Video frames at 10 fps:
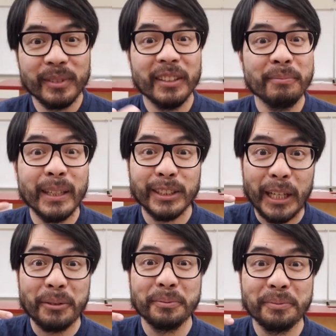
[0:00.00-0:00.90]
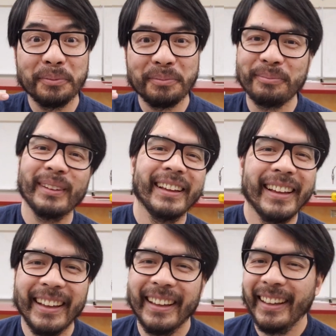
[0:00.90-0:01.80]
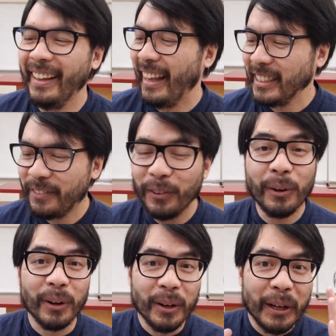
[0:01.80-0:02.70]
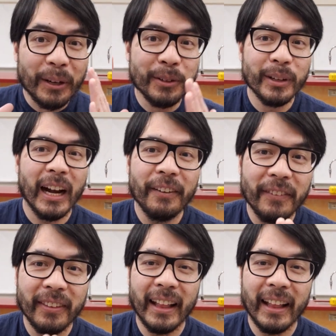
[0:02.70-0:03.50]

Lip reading: give me a shout. As for graph